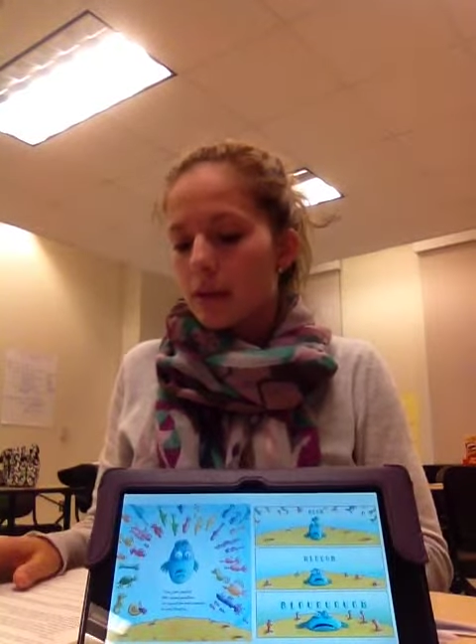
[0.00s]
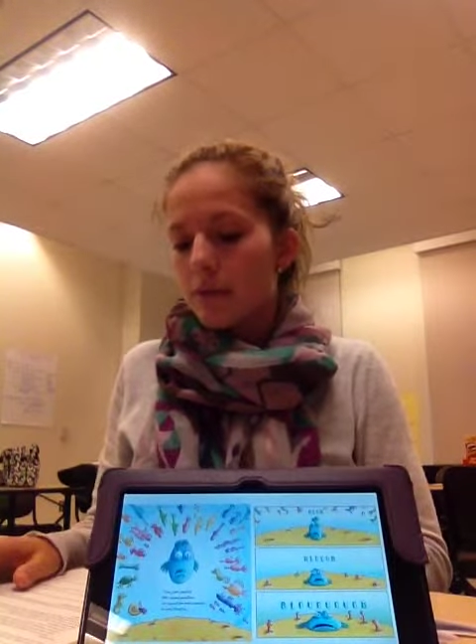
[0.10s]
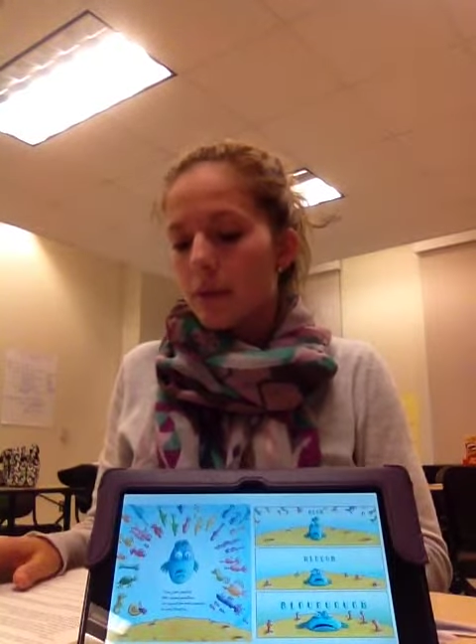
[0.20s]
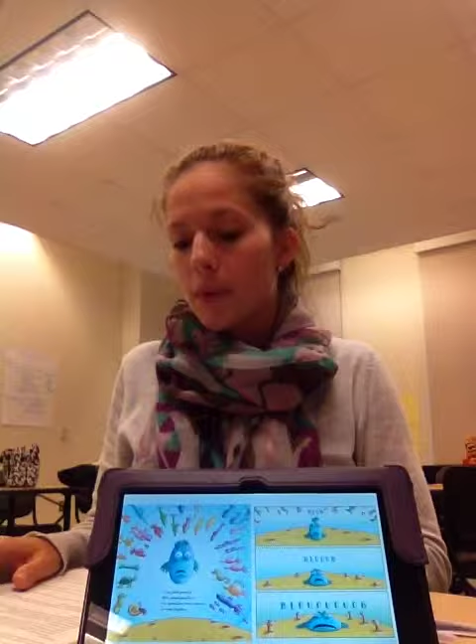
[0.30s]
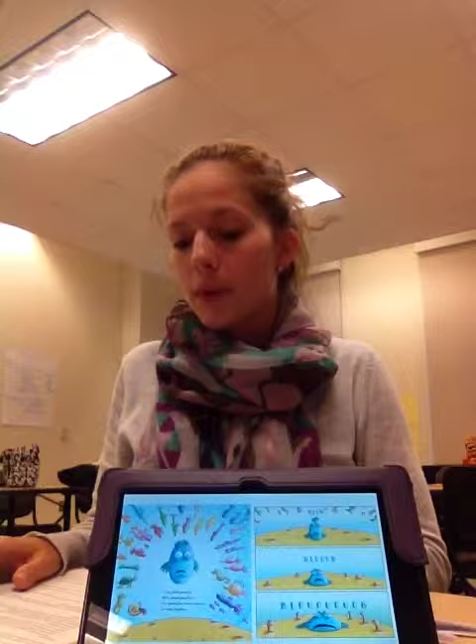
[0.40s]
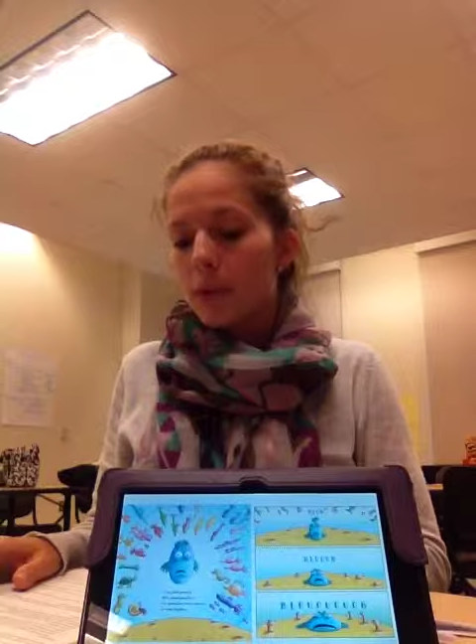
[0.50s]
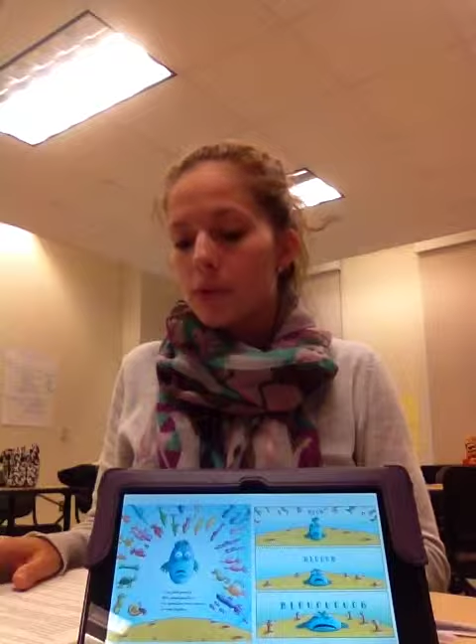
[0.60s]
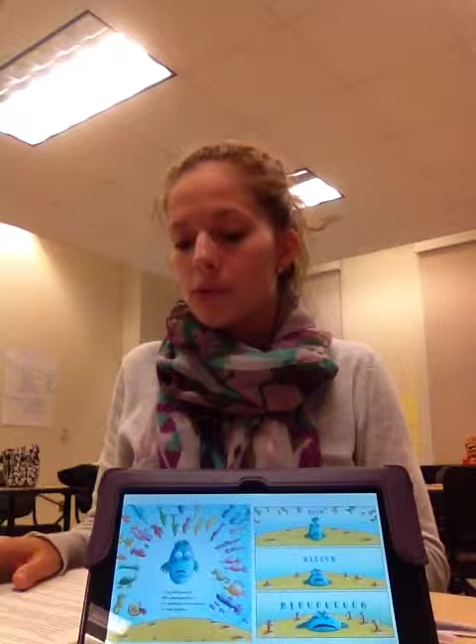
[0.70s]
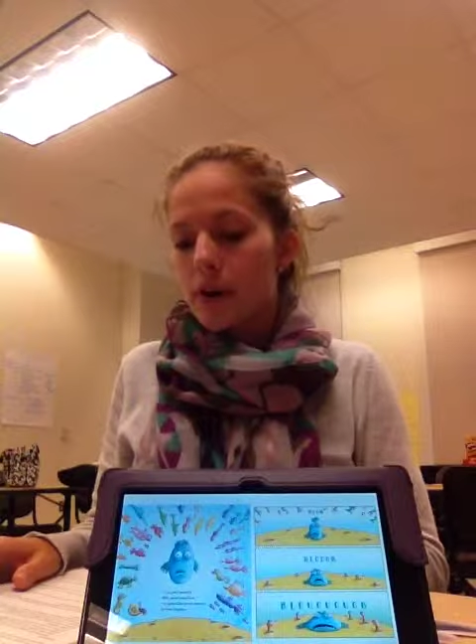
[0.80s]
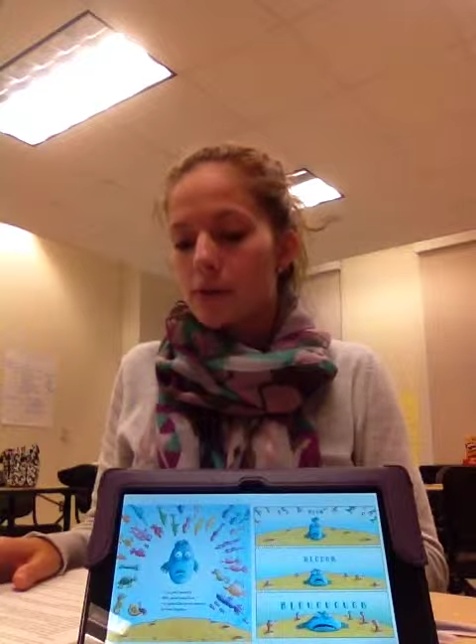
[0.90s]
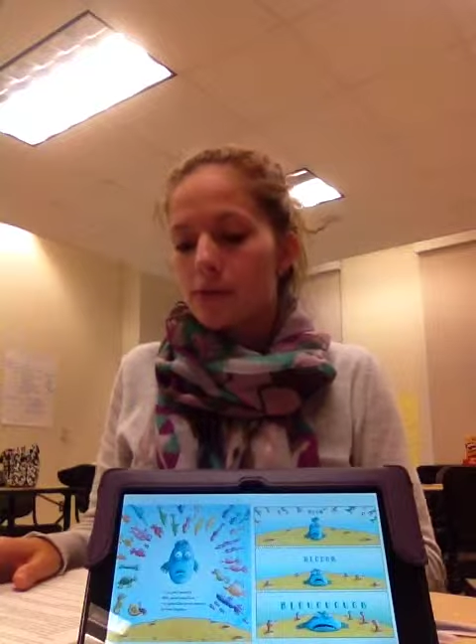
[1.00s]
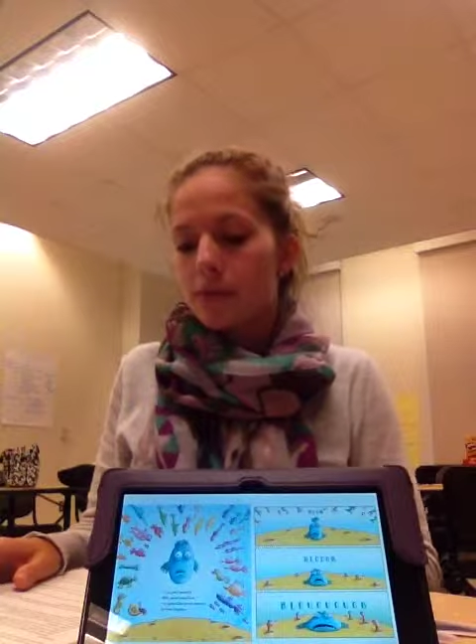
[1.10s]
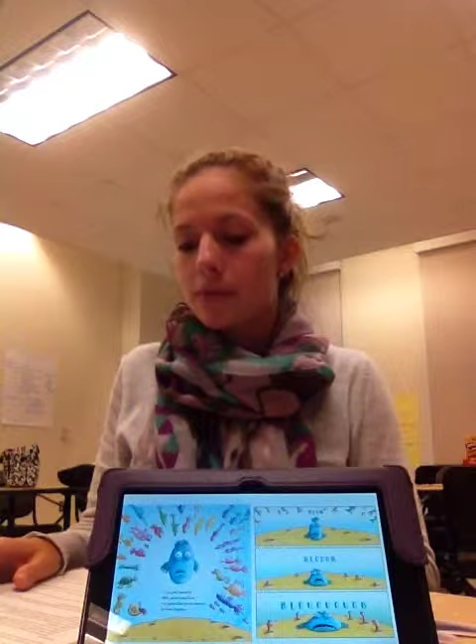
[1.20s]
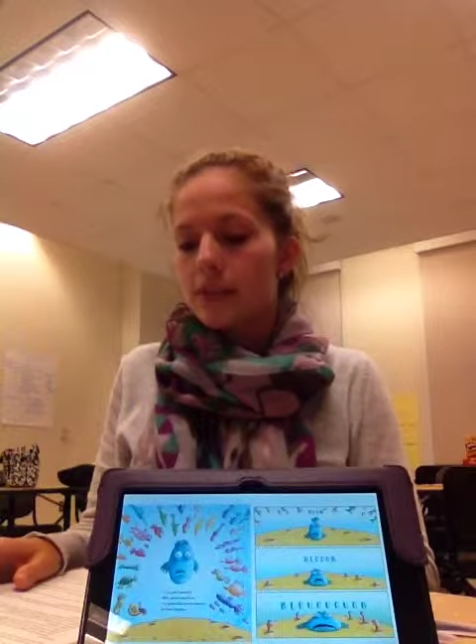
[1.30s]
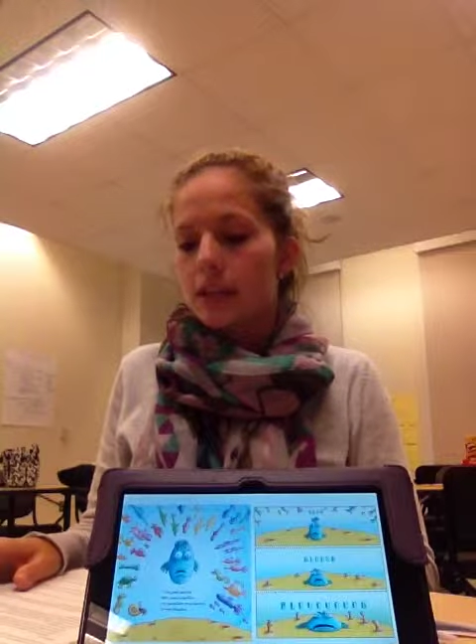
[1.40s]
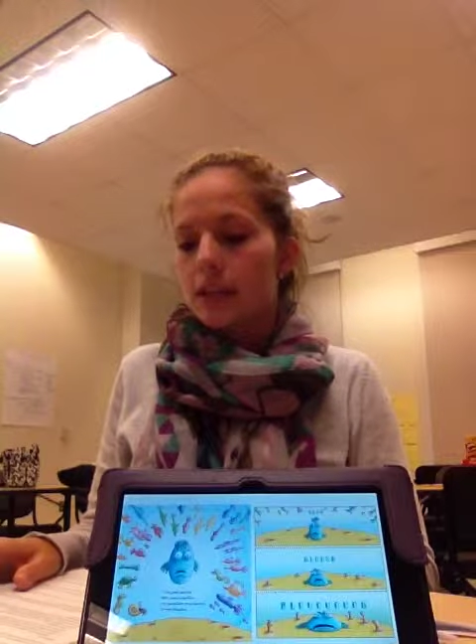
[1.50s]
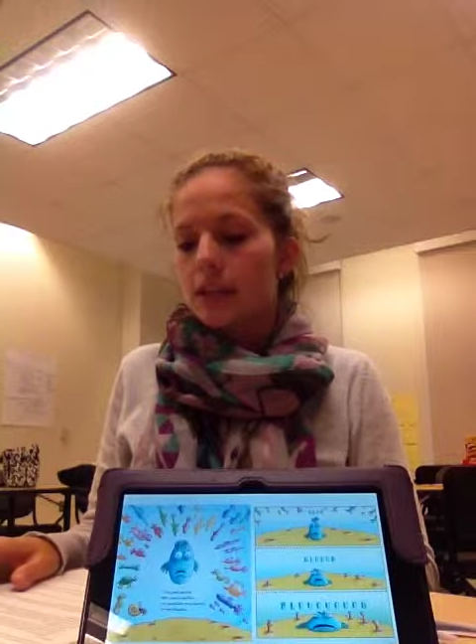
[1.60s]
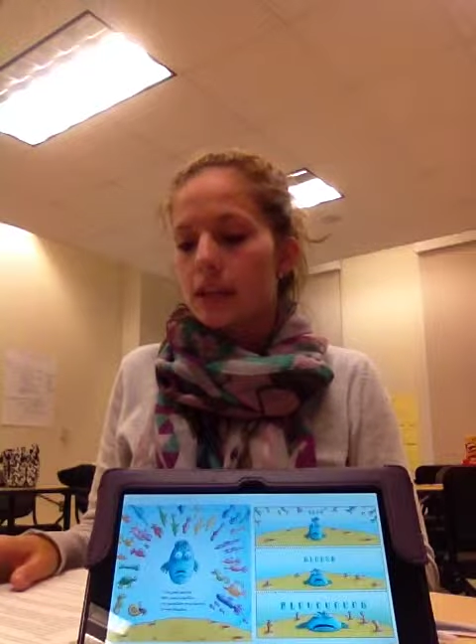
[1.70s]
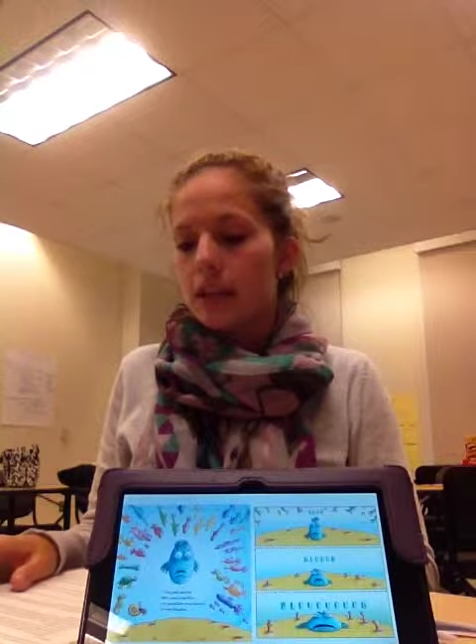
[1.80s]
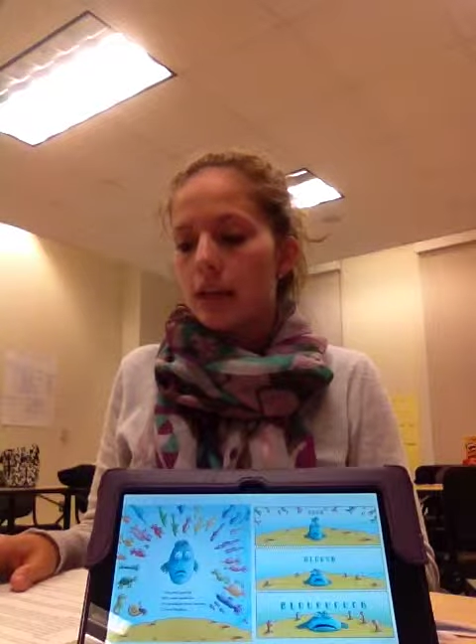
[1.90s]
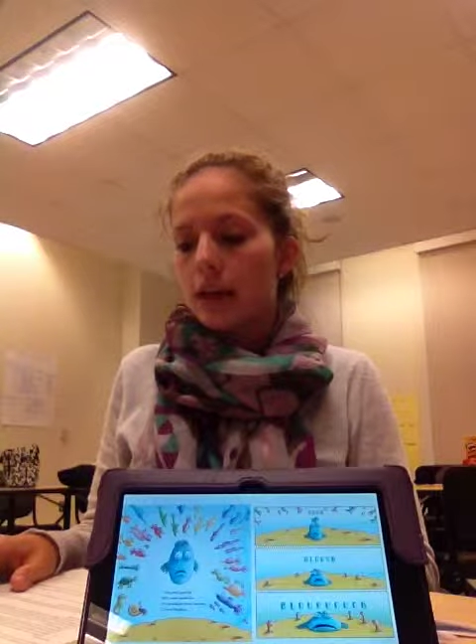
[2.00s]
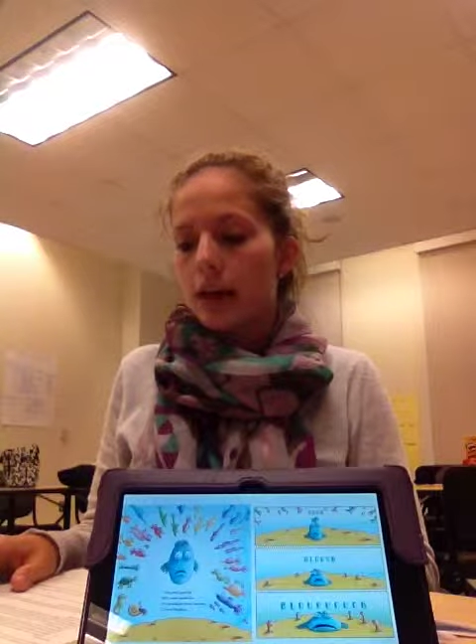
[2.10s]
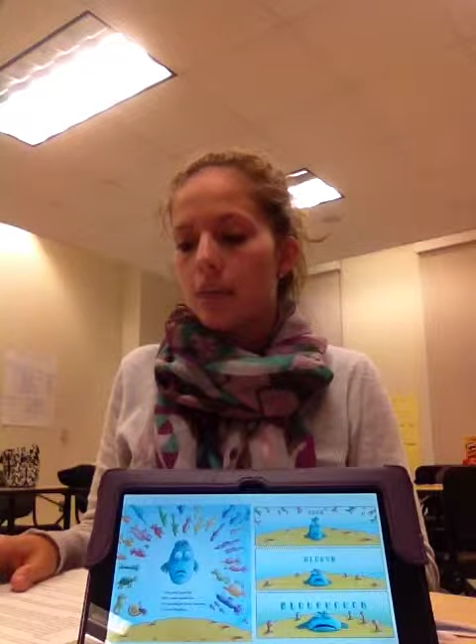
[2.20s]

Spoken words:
For my closure, I just revisit the